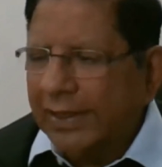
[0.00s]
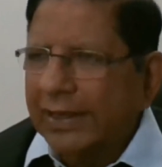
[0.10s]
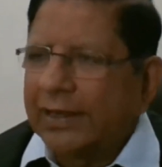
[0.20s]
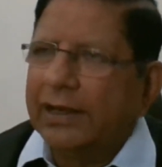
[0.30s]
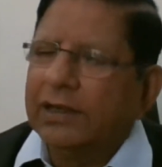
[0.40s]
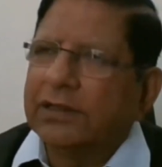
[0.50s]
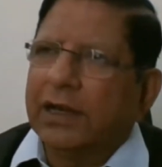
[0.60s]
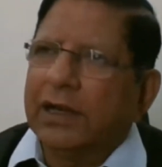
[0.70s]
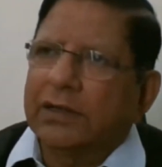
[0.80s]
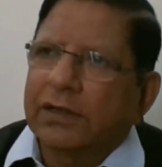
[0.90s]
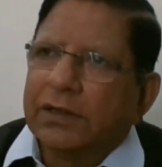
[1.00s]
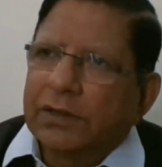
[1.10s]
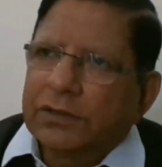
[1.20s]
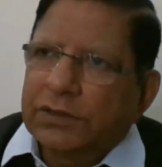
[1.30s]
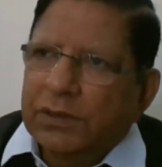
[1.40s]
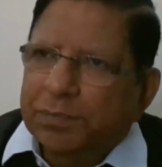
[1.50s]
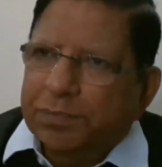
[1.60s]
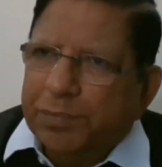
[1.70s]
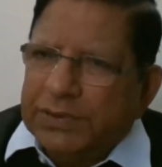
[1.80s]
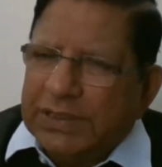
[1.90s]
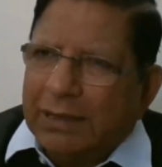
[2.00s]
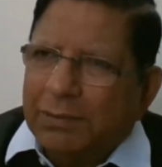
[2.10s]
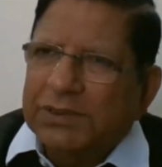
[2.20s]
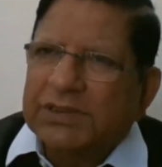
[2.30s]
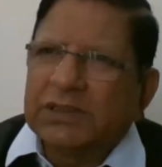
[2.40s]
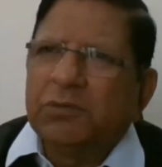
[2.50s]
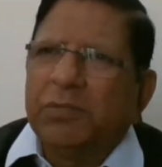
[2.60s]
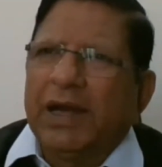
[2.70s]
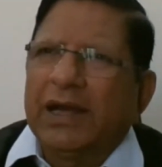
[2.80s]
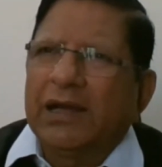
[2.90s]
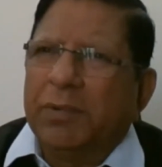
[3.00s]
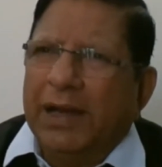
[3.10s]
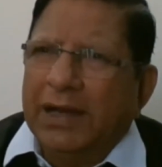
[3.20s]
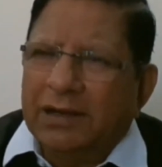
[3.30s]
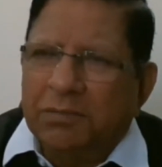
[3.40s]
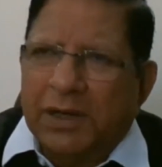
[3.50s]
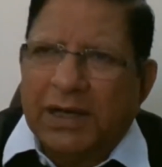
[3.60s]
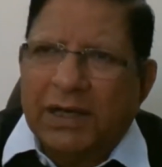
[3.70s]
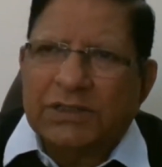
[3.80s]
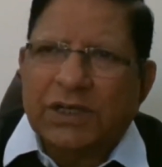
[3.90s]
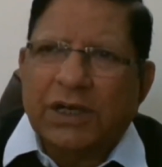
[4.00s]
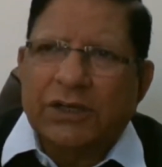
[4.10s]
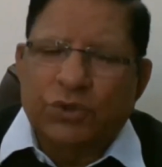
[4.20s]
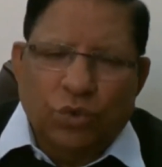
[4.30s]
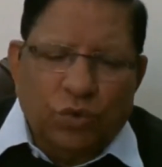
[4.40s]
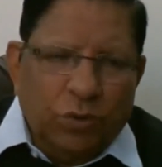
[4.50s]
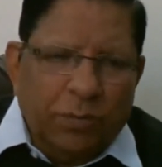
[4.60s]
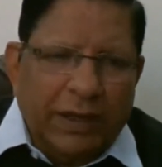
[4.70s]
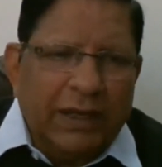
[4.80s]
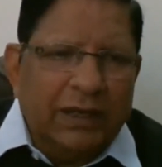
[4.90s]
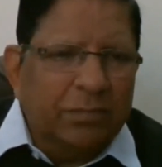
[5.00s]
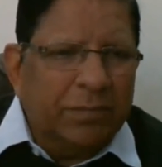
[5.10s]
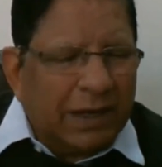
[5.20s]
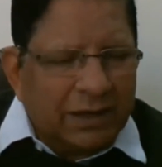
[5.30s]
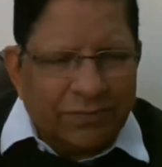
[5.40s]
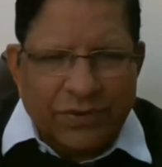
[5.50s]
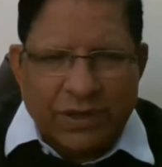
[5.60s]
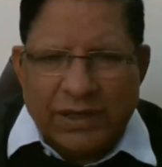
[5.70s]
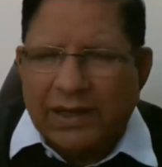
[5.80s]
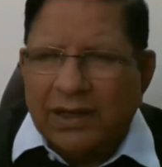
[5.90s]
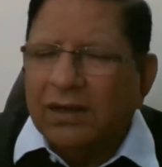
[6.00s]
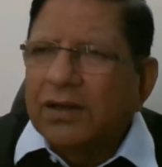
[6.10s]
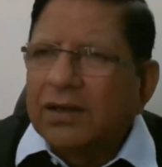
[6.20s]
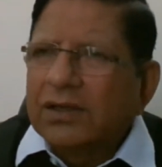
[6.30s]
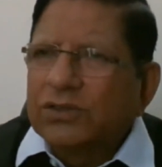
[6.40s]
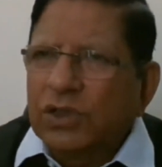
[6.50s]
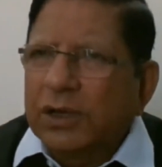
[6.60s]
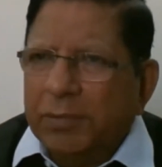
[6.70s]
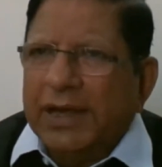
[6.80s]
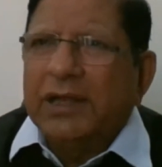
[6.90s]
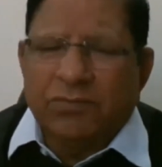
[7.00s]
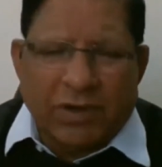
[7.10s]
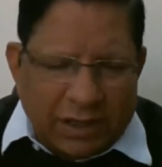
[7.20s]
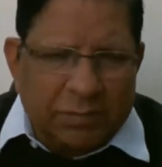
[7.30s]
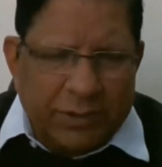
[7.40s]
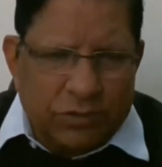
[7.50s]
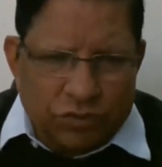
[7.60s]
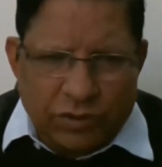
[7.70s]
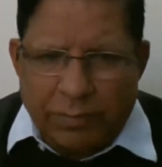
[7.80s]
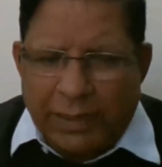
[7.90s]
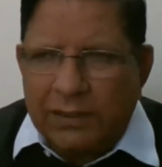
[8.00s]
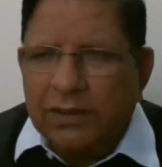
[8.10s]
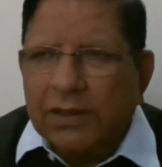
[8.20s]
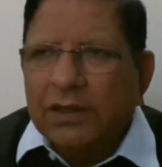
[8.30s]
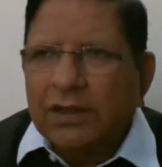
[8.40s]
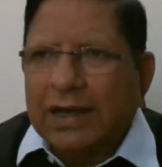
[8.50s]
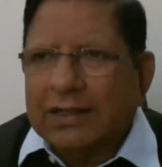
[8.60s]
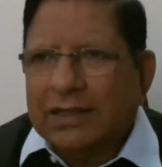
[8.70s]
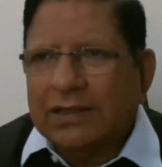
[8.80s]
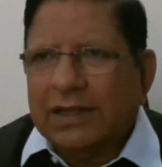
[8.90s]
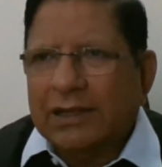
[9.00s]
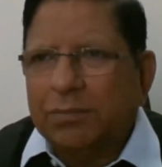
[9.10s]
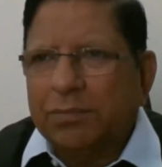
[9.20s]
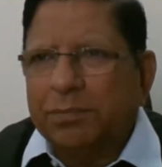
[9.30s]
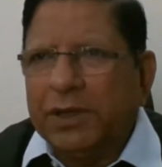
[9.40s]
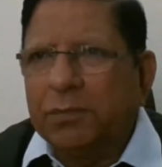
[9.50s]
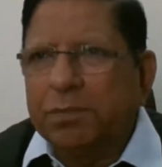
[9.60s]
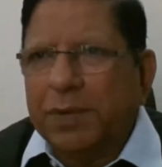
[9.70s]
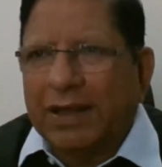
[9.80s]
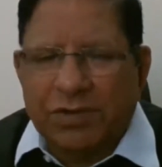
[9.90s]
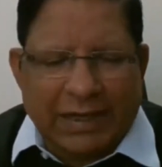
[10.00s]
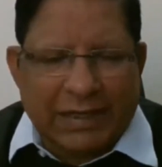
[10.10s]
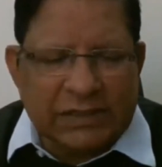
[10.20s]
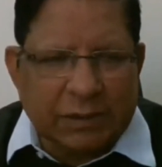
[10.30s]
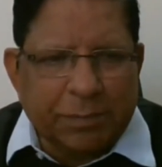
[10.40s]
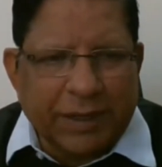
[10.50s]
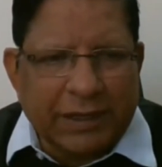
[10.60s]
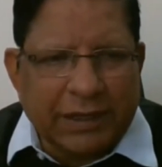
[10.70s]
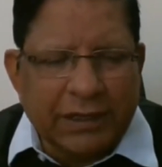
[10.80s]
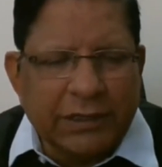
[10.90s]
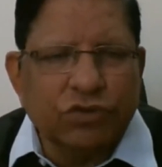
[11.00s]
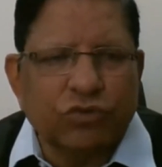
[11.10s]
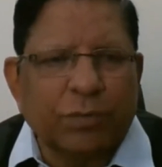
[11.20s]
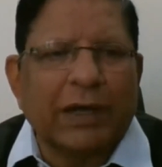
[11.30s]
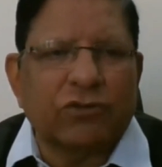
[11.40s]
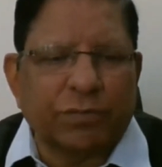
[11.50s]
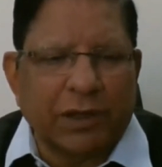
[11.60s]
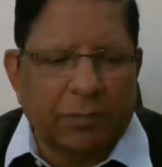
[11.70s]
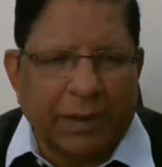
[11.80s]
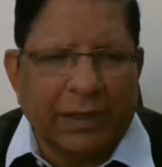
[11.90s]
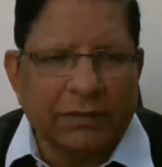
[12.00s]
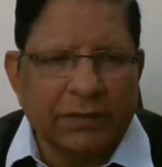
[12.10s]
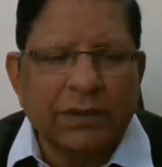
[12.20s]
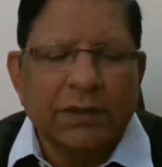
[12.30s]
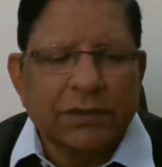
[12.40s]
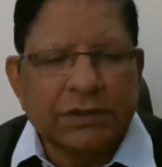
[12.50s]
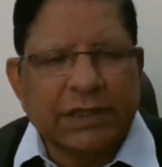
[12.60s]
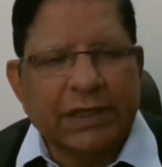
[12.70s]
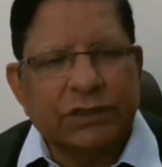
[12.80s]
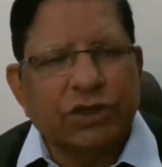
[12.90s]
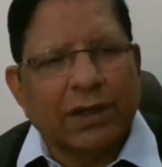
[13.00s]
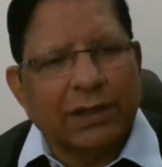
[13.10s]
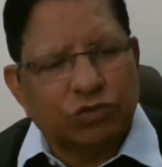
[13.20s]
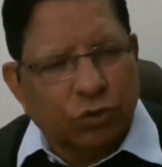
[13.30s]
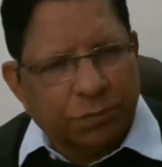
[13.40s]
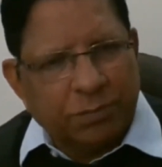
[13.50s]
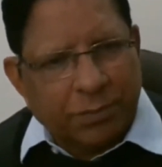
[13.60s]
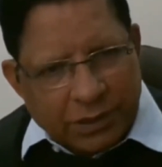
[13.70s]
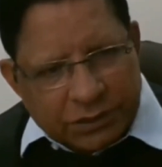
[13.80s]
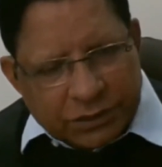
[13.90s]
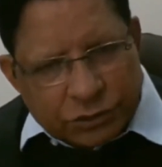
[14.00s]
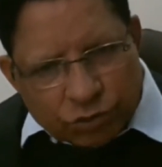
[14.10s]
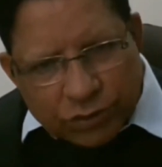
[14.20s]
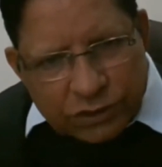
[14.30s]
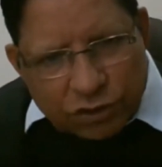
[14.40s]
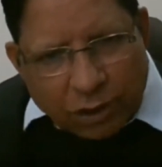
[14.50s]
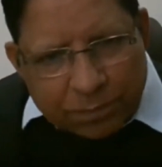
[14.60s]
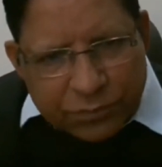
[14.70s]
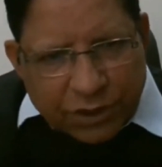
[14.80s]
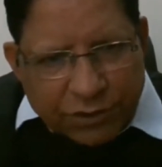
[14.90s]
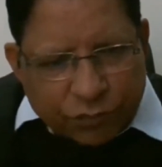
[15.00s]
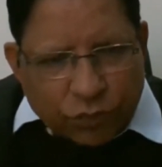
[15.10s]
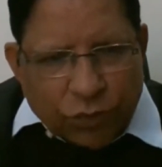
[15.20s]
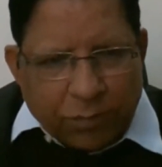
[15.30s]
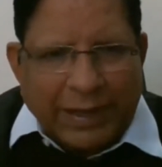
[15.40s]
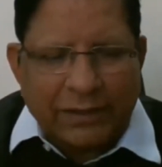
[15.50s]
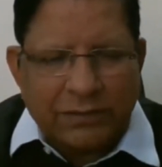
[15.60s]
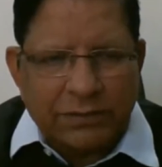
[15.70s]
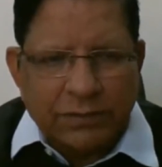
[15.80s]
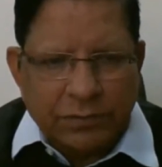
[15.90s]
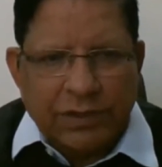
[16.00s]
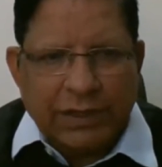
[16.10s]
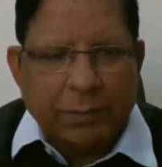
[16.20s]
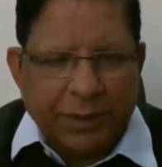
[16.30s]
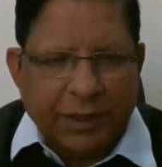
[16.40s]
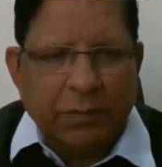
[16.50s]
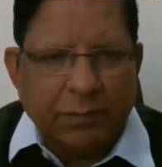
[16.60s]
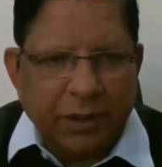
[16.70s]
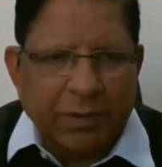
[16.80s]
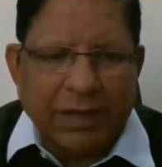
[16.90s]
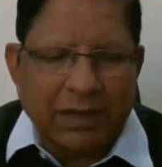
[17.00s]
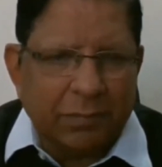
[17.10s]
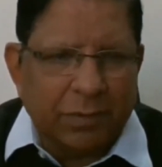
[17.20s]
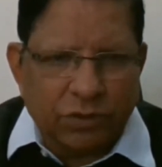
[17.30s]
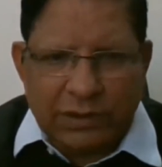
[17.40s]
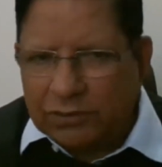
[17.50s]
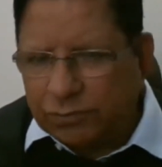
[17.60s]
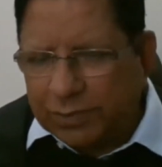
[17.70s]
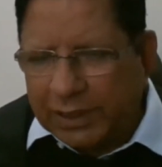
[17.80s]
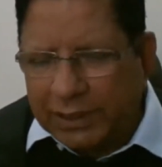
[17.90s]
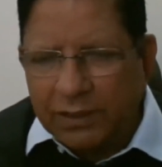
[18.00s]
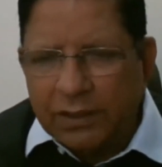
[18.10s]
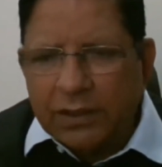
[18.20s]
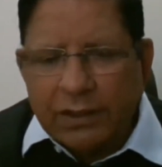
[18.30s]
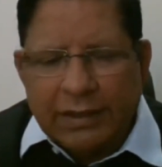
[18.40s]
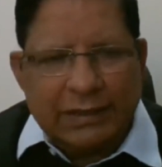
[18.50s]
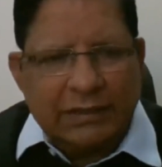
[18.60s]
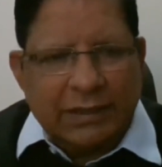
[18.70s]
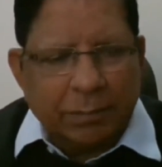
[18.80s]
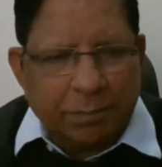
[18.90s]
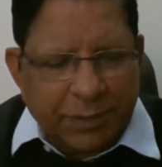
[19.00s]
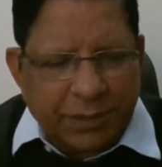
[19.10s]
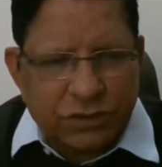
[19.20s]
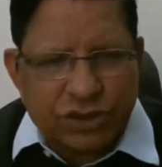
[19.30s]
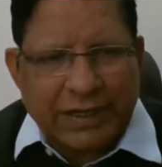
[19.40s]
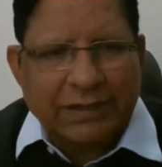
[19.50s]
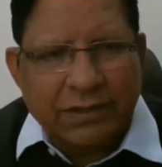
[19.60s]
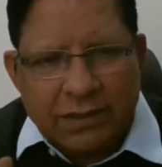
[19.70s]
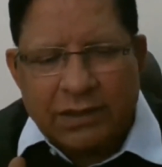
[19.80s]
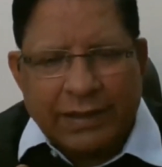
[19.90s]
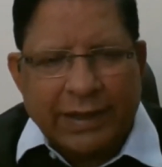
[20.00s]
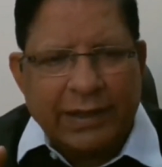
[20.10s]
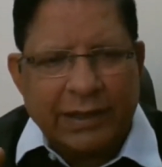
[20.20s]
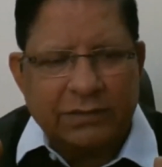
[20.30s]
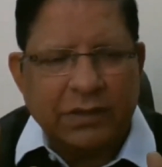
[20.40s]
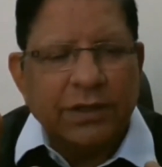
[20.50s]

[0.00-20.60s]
agree that the Punjab and Sindh Bank, Bank of Maharashtra, UCO Bank, Bank of India, the remaining, what I mean to say, bank, rather than being privatized separately into small banks, they should also be merged into the top 3-4 banks like PNB, Bank of Baroda, SBI. Let them be strengthened as